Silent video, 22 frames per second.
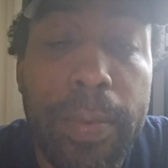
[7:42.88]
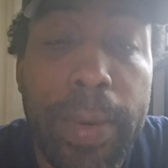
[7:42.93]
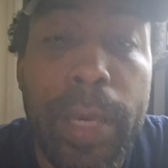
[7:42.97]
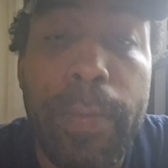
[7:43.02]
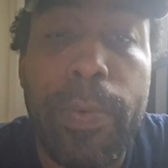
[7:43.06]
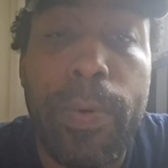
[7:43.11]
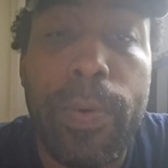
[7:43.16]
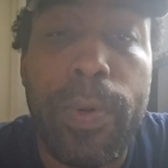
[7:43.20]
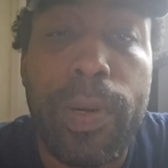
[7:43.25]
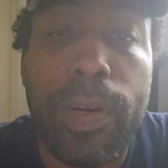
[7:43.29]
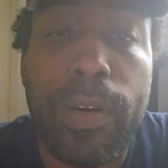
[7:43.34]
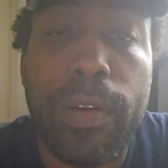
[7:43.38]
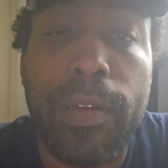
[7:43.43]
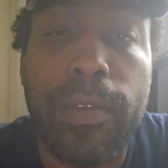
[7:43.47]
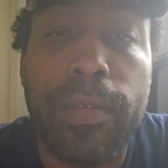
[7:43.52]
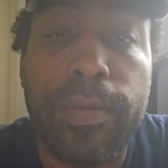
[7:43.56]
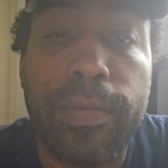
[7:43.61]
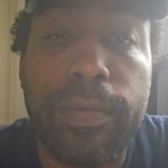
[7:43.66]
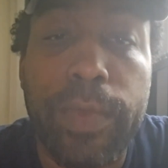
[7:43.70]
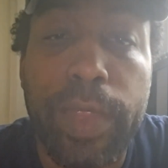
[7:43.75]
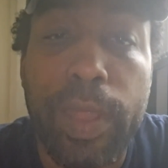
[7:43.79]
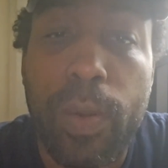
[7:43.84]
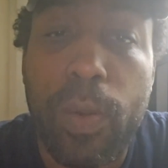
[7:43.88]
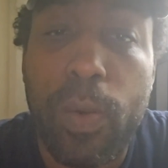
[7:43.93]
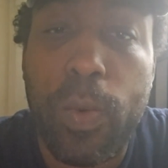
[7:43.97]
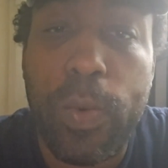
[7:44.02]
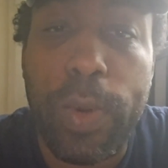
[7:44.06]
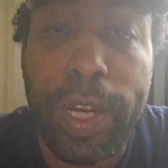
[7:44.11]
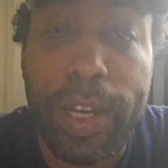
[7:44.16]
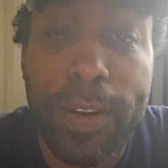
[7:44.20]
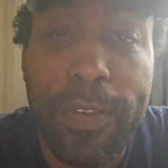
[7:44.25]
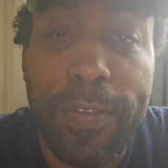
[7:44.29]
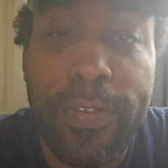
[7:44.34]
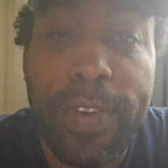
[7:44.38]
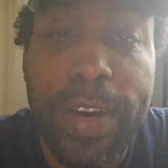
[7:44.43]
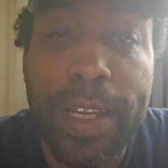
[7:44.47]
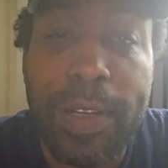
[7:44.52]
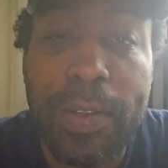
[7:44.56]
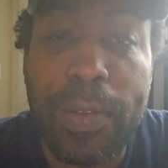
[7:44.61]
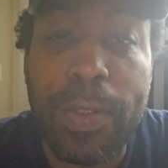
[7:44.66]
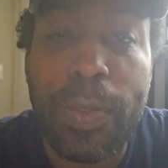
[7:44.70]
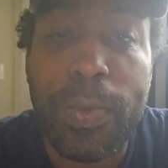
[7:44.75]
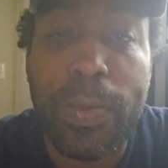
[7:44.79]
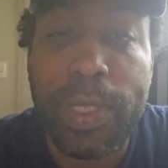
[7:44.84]
the paperwork we don't
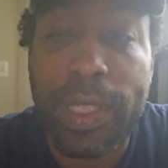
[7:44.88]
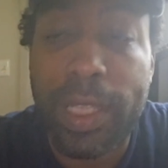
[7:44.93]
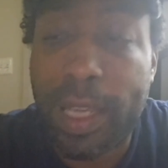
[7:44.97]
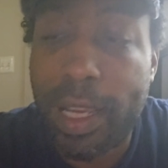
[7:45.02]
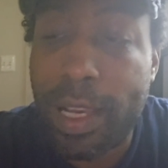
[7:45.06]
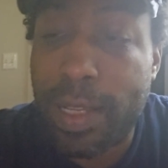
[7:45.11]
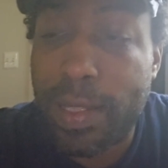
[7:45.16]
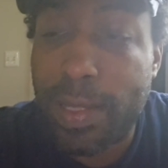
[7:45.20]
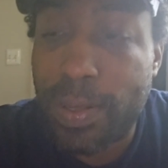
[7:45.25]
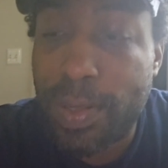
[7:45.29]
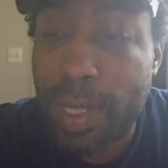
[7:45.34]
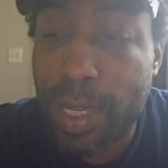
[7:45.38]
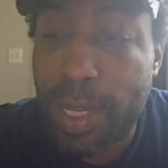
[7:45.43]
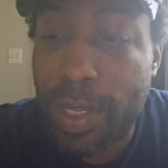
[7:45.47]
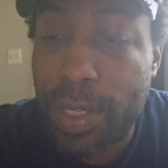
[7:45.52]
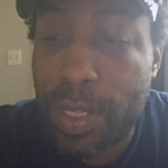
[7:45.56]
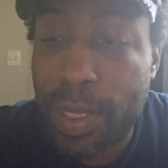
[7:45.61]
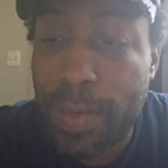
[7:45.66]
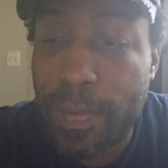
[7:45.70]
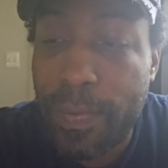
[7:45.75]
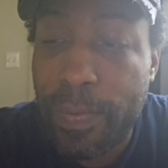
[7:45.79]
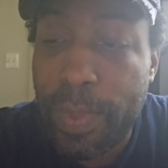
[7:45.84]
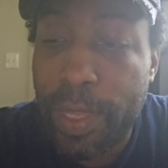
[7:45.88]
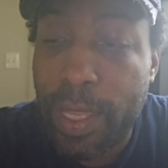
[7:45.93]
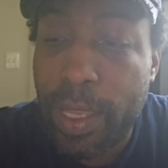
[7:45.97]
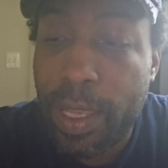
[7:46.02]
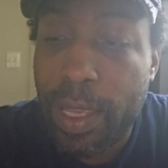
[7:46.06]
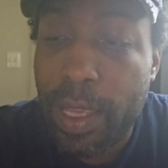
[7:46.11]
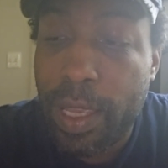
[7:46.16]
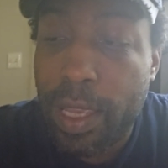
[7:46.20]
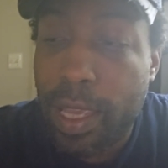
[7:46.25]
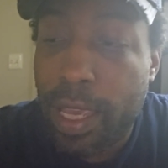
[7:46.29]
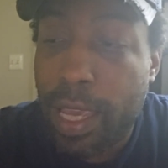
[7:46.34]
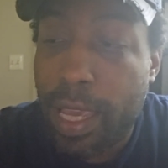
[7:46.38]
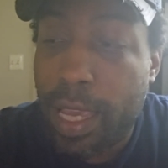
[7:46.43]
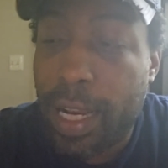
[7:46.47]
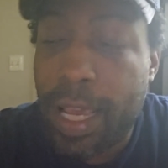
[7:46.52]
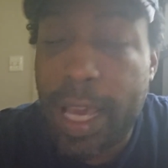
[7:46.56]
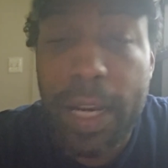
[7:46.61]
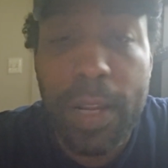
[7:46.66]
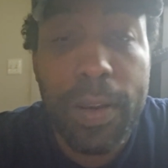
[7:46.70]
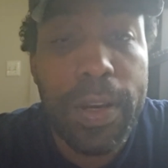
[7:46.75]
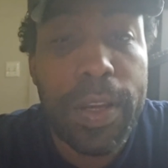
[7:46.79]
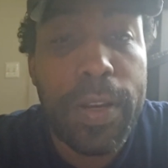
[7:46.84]
follow through with the consultation.
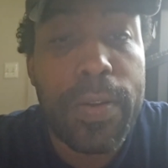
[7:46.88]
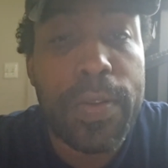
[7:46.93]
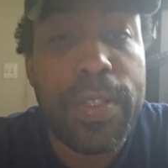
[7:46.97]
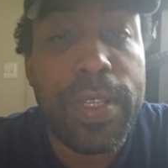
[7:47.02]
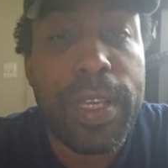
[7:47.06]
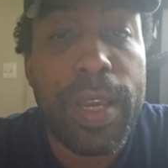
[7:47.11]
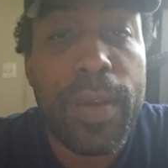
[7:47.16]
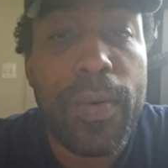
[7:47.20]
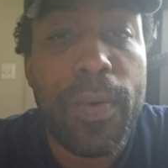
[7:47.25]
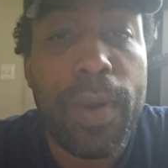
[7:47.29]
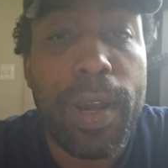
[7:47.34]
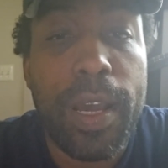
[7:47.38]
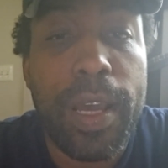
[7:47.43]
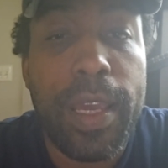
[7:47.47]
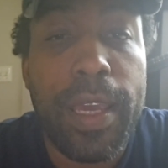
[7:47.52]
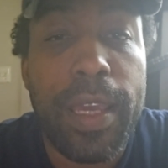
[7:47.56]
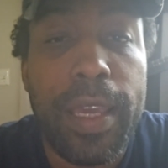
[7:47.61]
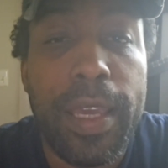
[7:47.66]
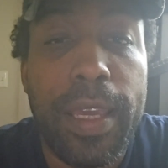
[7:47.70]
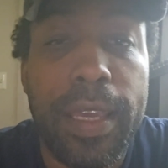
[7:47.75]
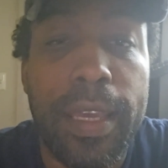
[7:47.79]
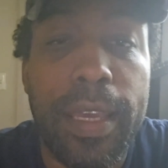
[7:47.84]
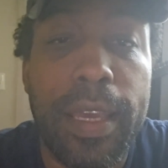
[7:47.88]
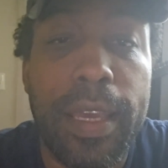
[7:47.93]
And I don't understand why.